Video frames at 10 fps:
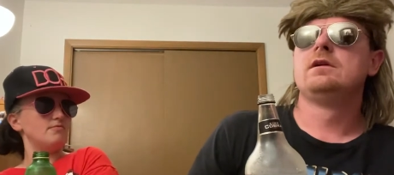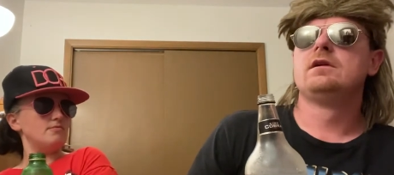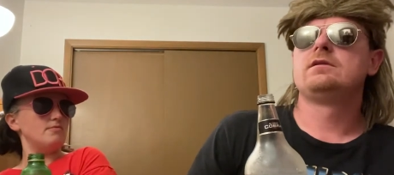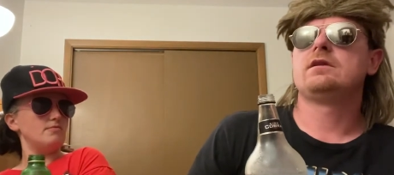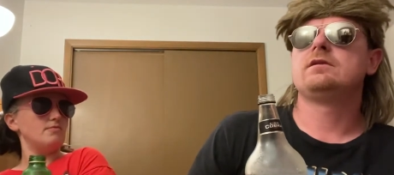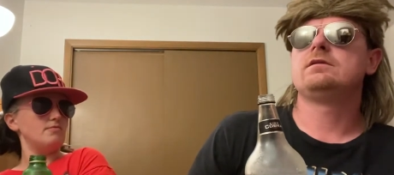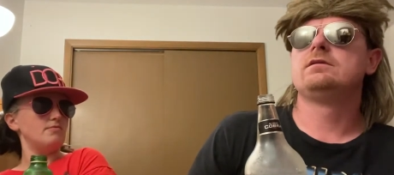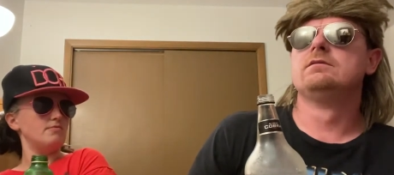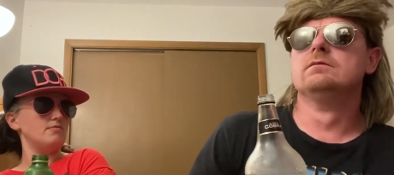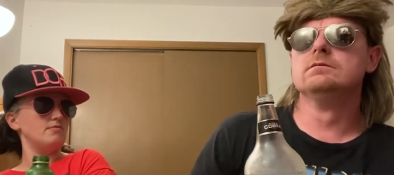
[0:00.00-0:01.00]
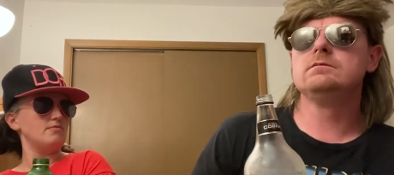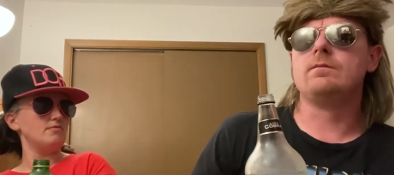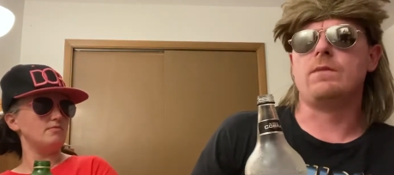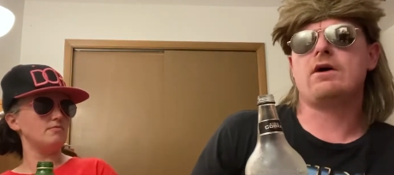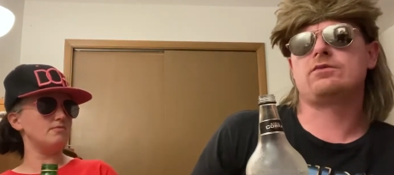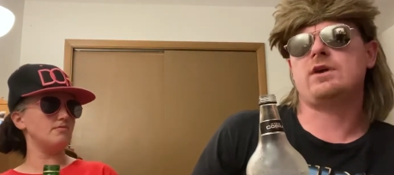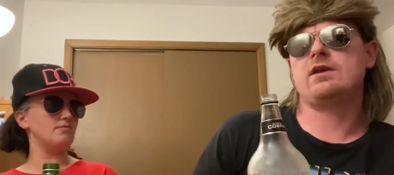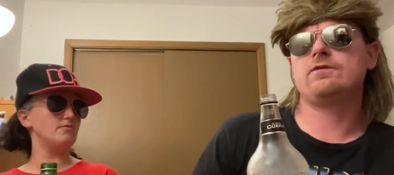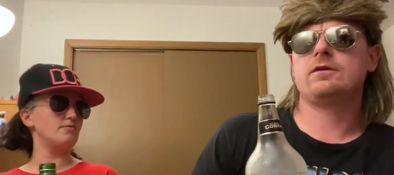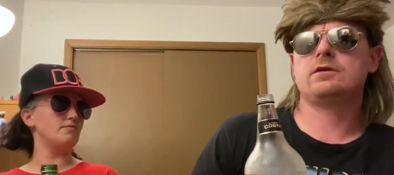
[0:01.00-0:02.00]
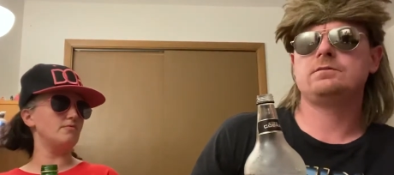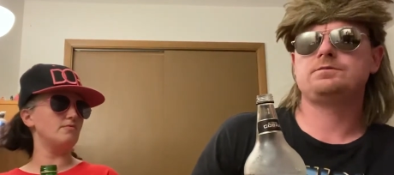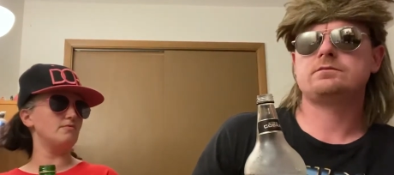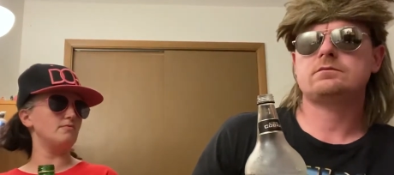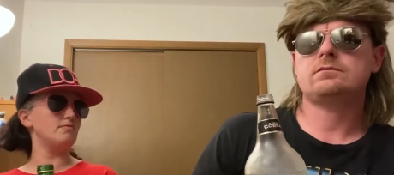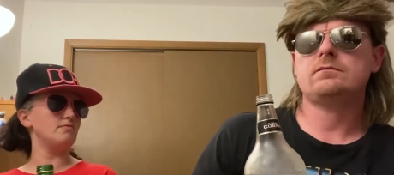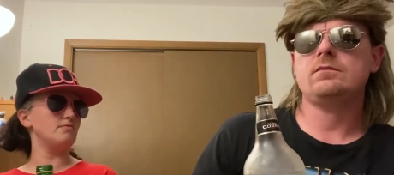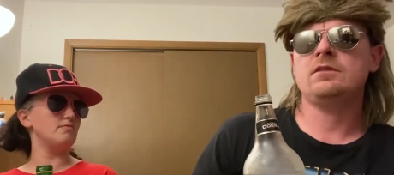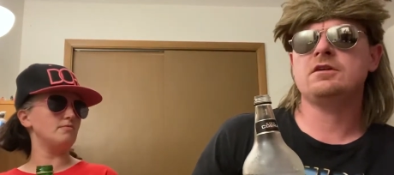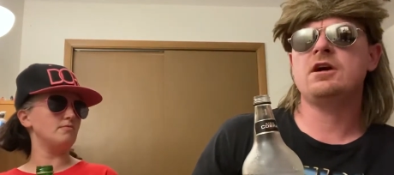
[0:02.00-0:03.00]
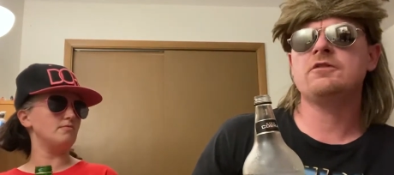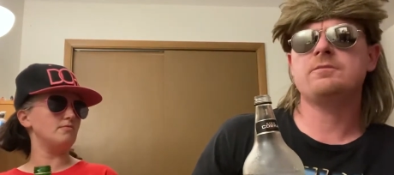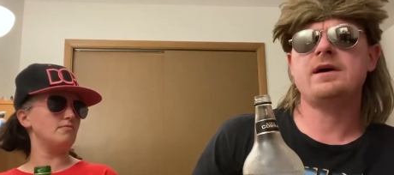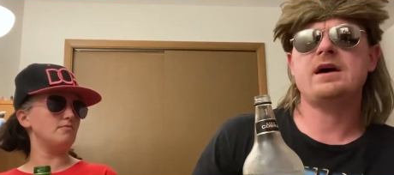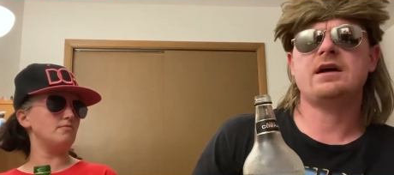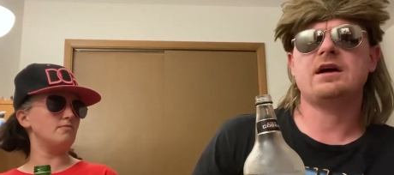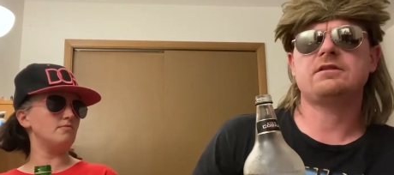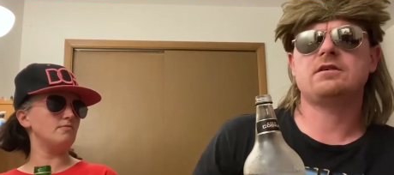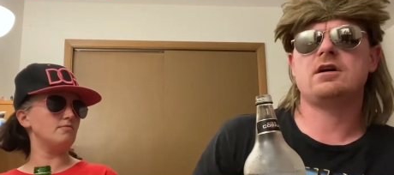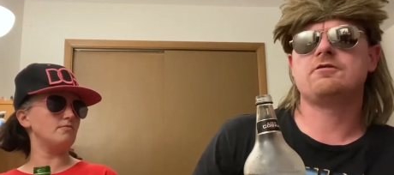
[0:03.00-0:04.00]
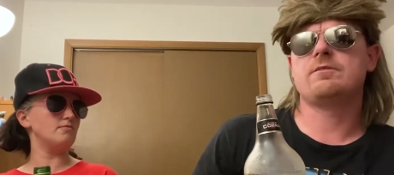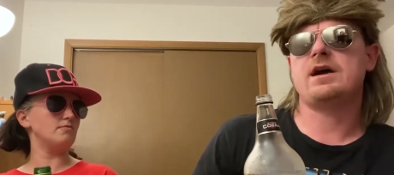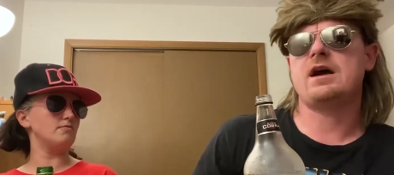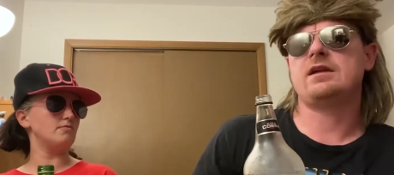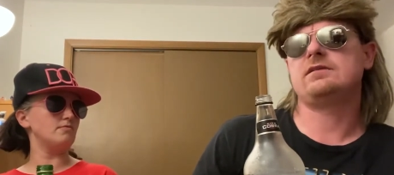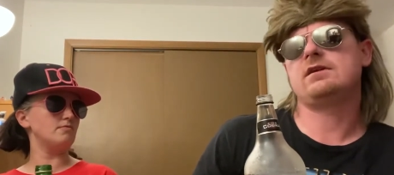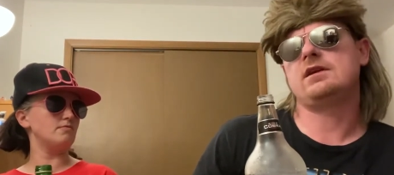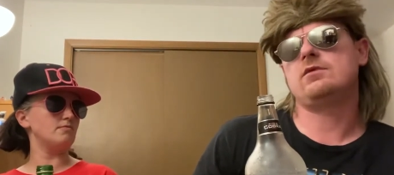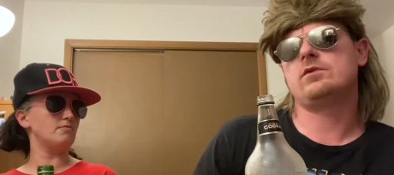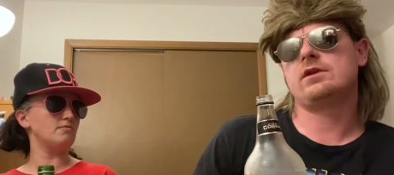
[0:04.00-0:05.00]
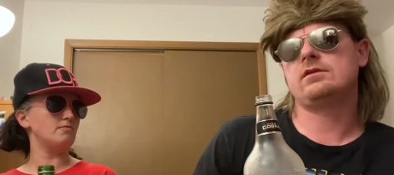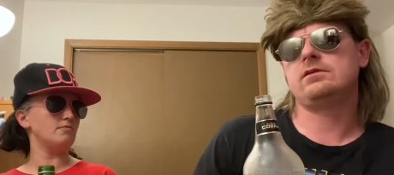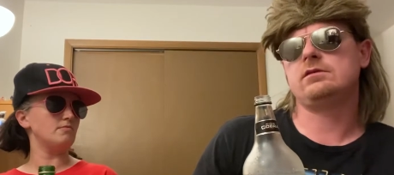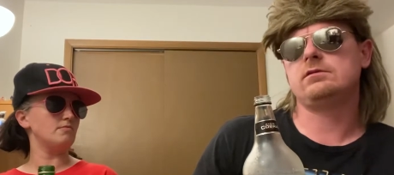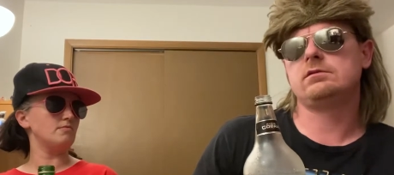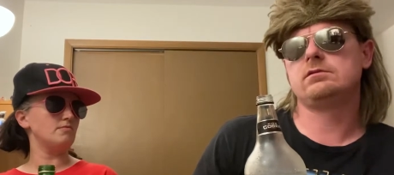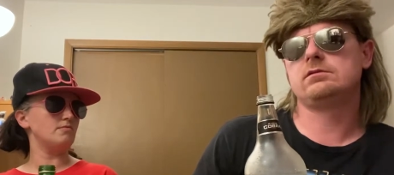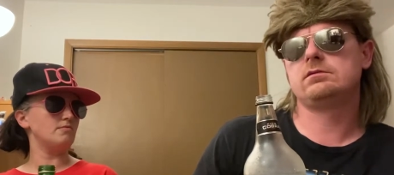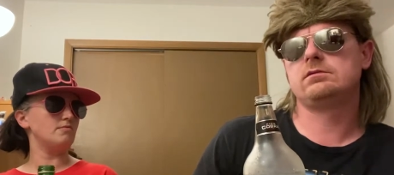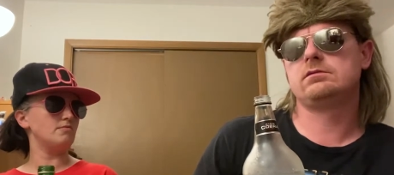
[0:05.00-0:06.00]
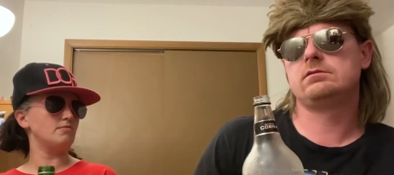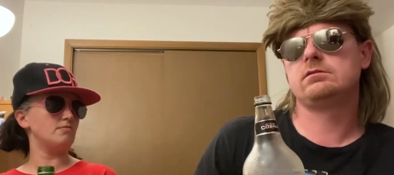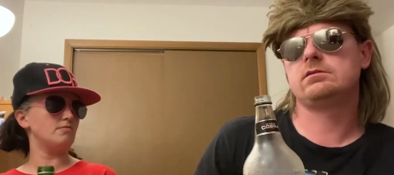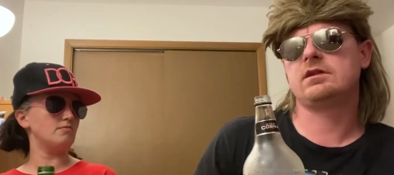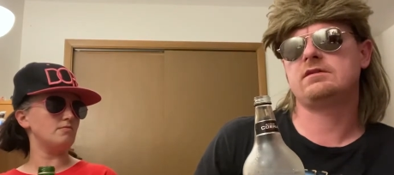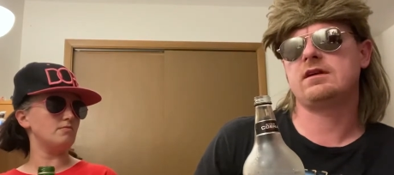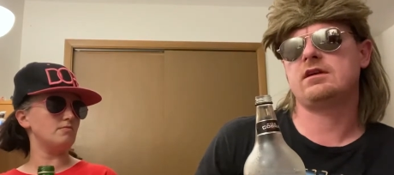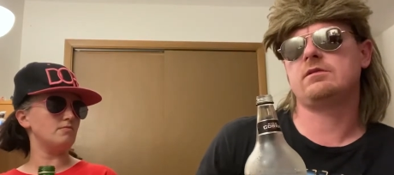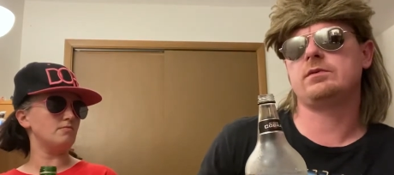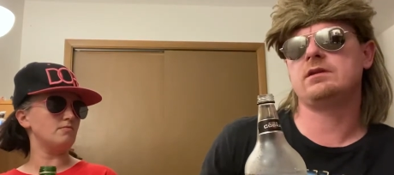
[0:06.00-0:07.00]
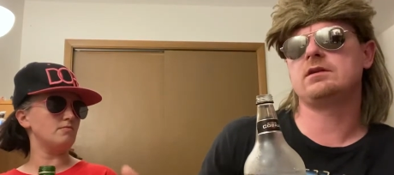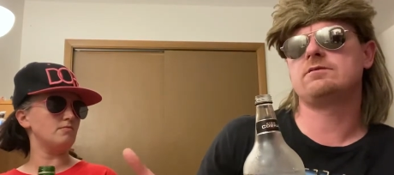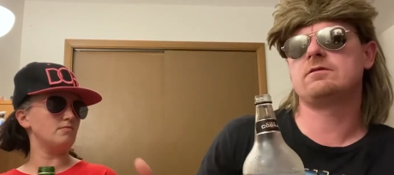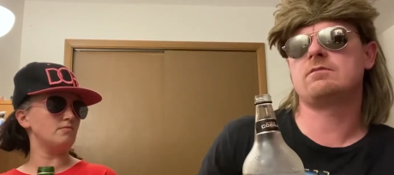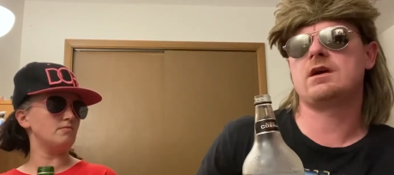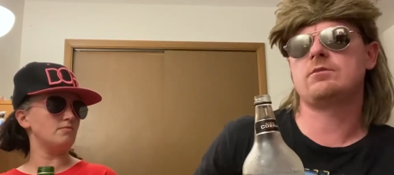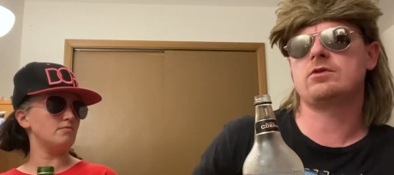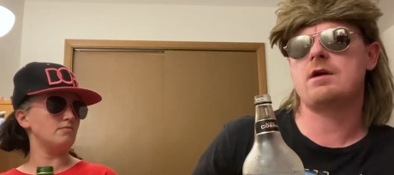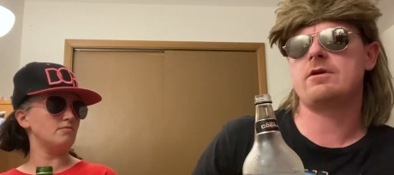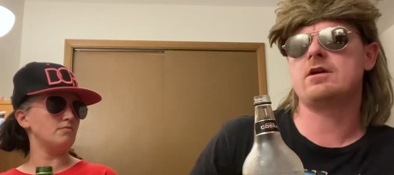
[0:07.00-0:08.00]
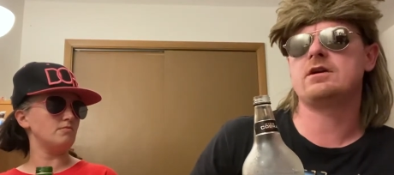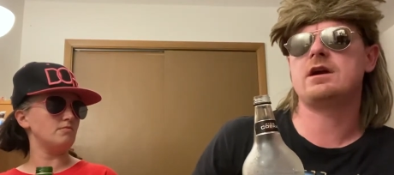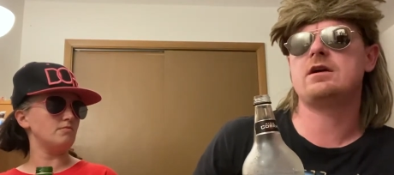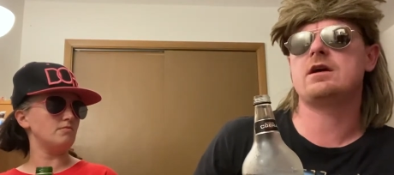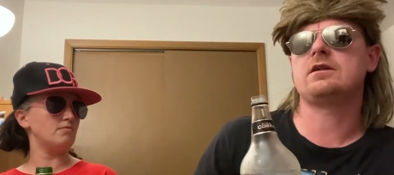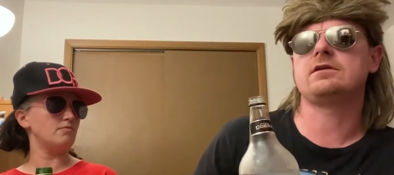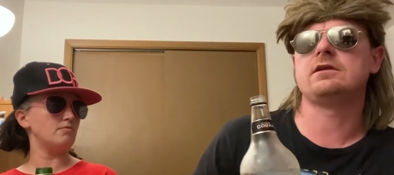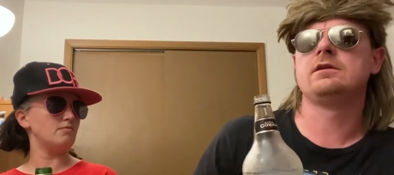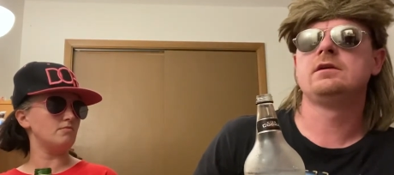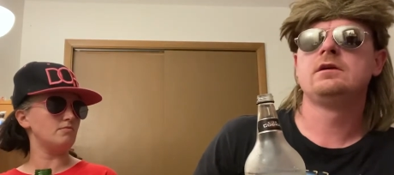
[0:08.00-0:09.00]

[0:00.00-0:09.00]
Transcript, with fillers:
Speaker 1: So I was waiting for the call from that. I got the call from that. He said he wanted to a second opinion from my primary care doctor.